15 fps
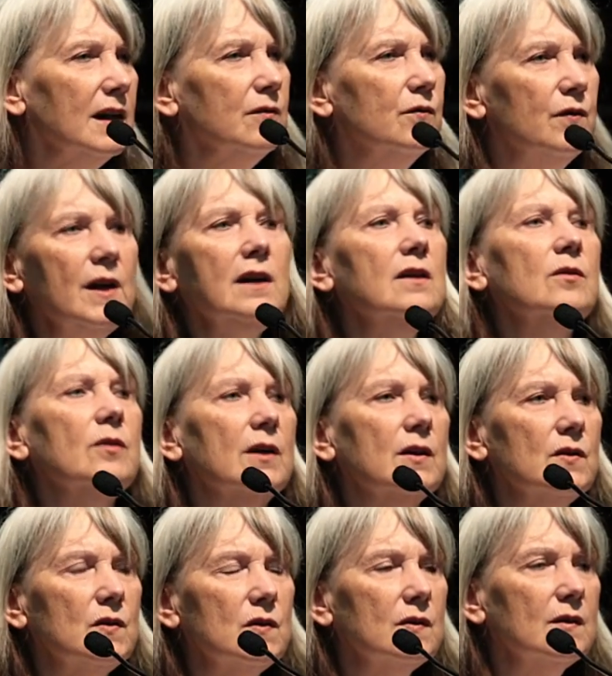
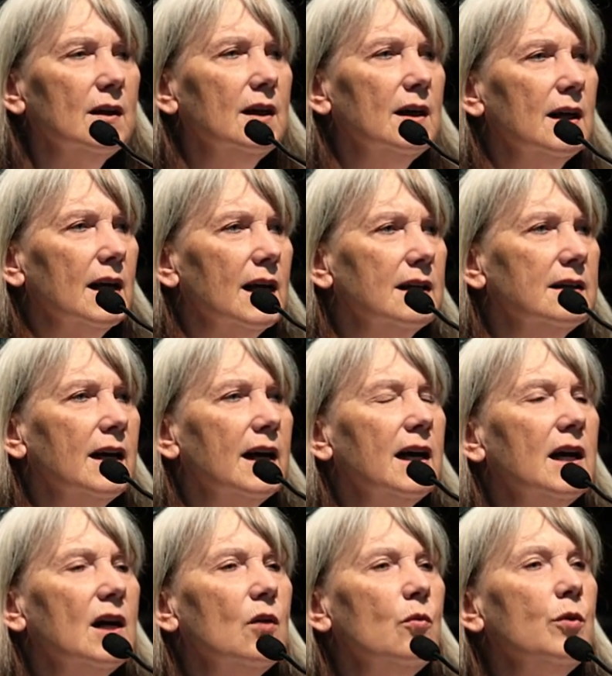vigorous in
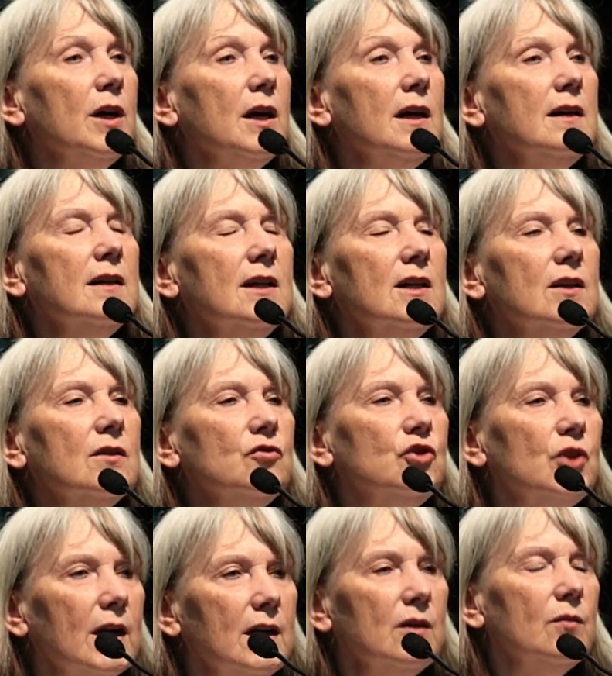how we
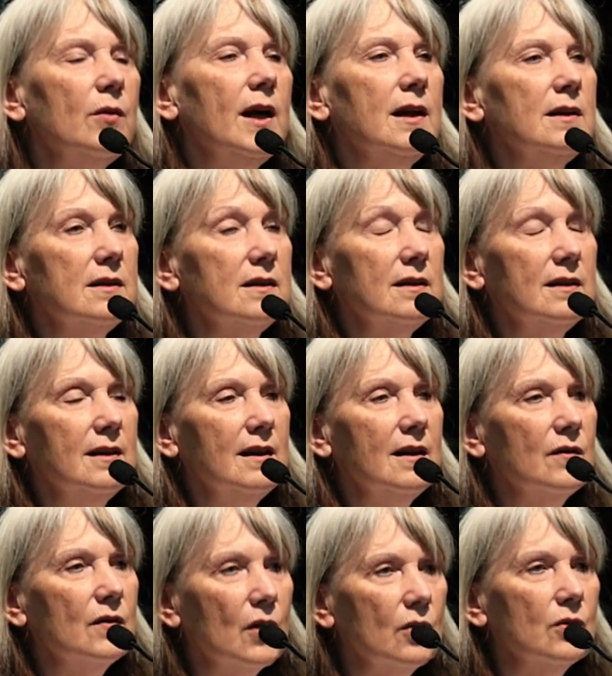generate
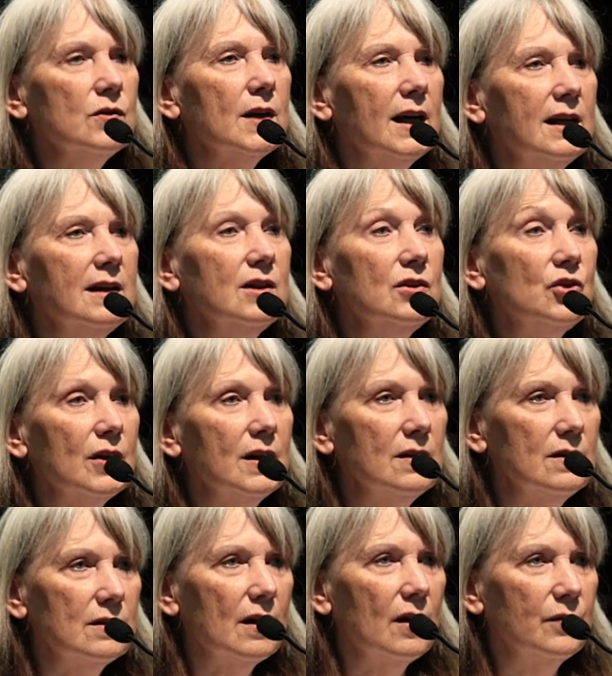those
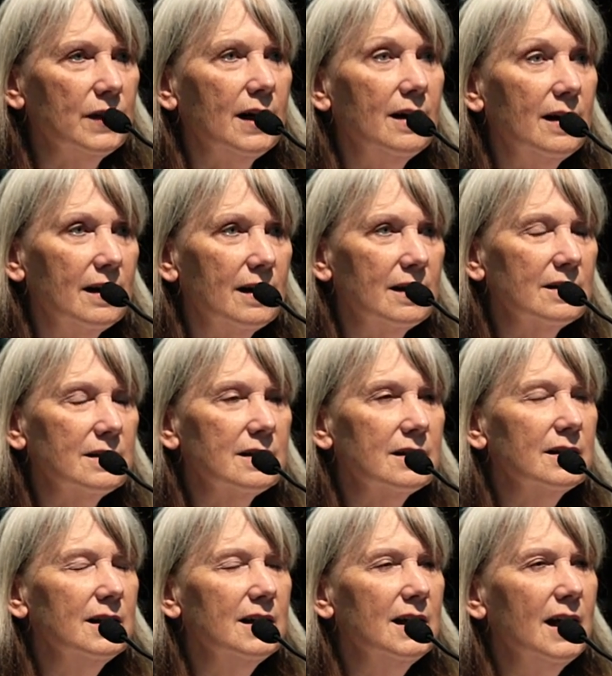energies of the heart.
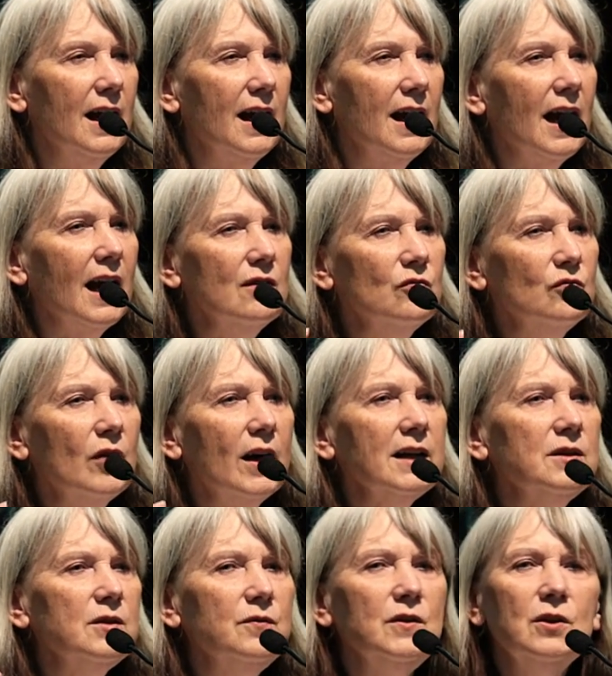And
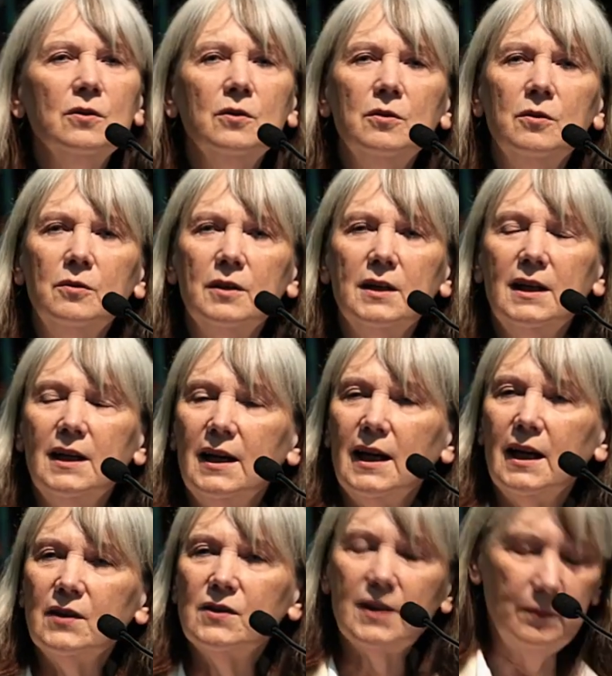right view
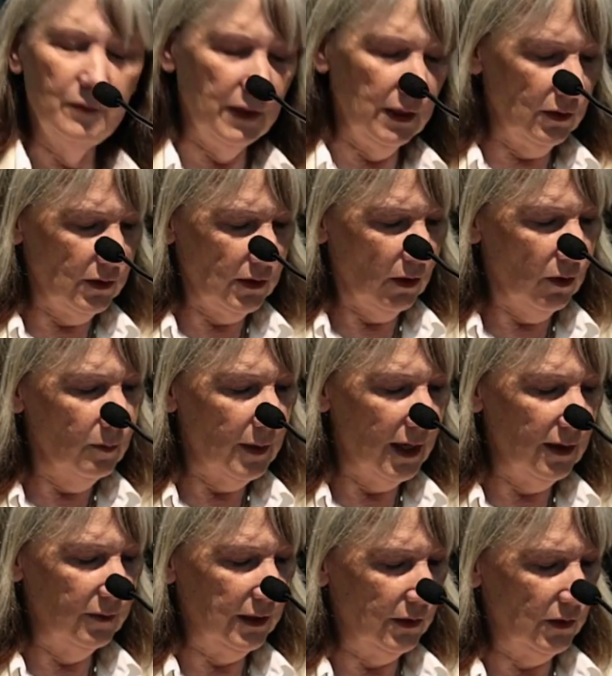has something so
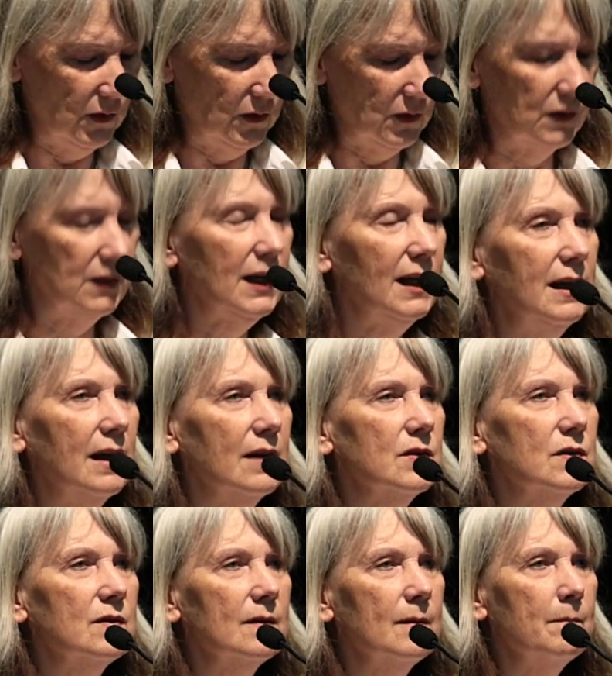marvelous to tell
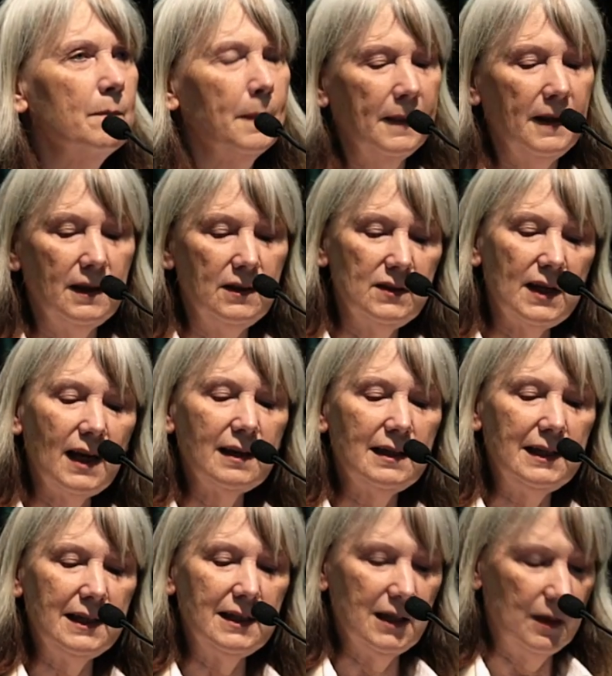us
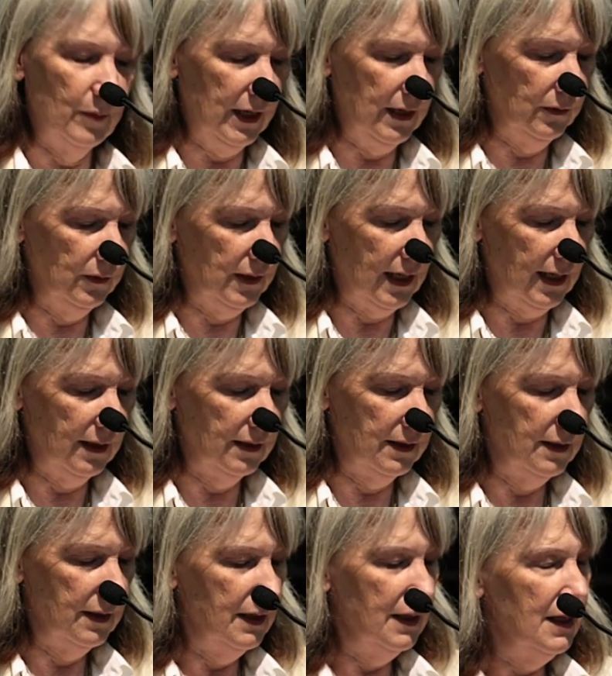exactly about that.